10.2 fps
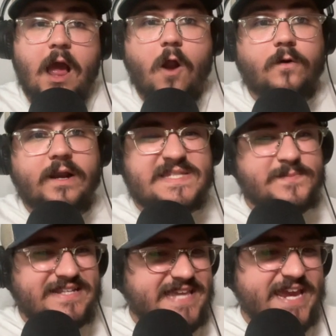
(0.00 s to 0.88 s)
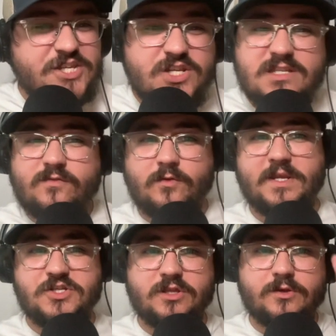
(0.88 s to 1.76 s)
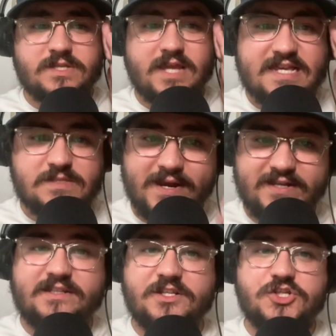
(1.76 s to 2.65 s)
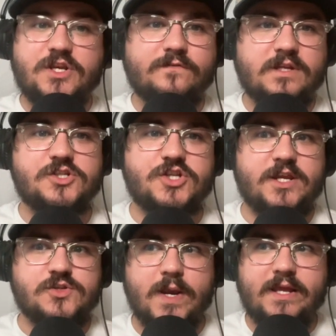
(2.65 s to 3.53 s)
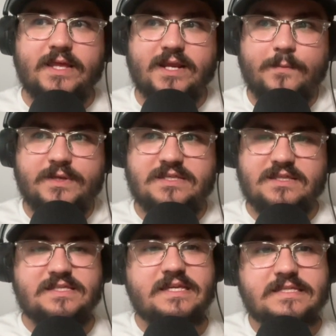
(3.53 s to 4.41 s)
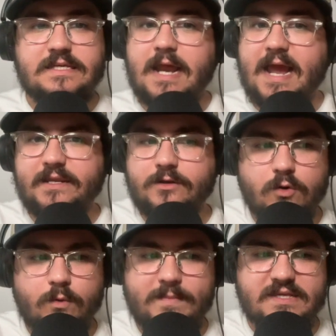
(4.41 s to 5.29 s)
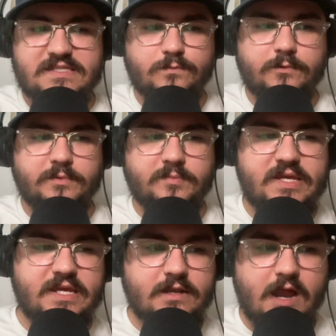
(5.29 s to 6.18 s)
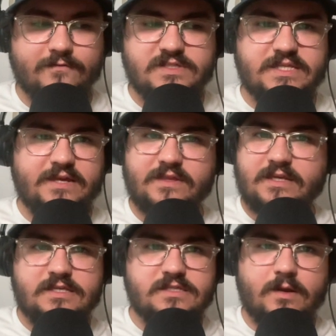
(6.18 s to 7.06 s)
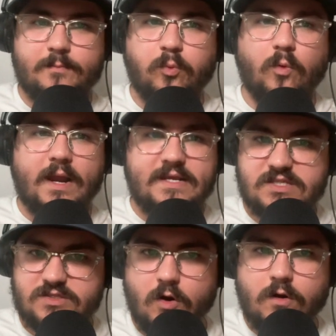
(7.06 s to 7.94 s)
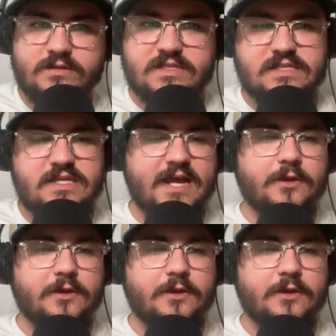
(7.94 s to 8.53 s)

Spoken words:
Our expectations from each of those guys might need to shift and change, right? Like coming into the season, I didn't know what Mason Wynn would be, and obviously I think he's a bright star in this league.